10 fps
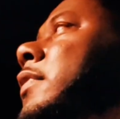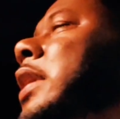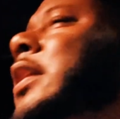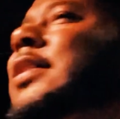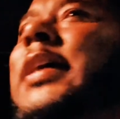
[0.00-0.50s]

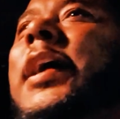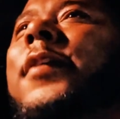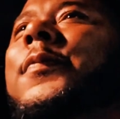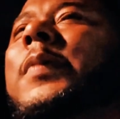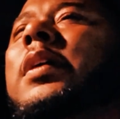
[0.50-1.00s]
Then she
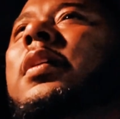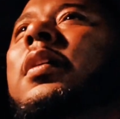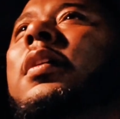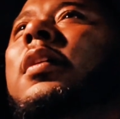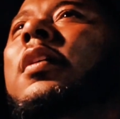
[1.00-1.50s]
asked me,
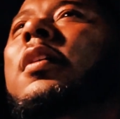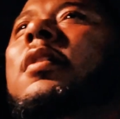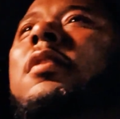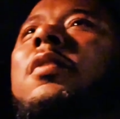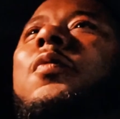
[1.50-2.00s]

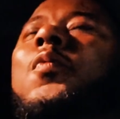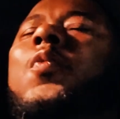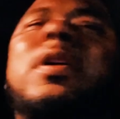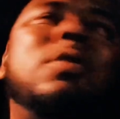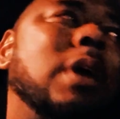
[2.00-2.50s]

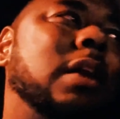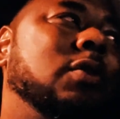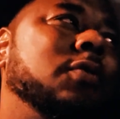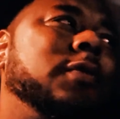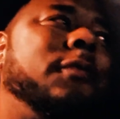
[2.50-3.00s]
what do I
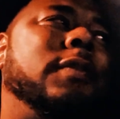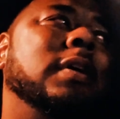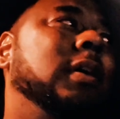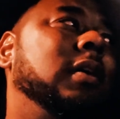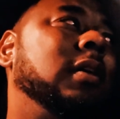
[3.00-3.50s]
do for
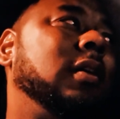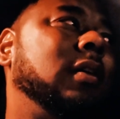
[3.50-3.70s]
fun?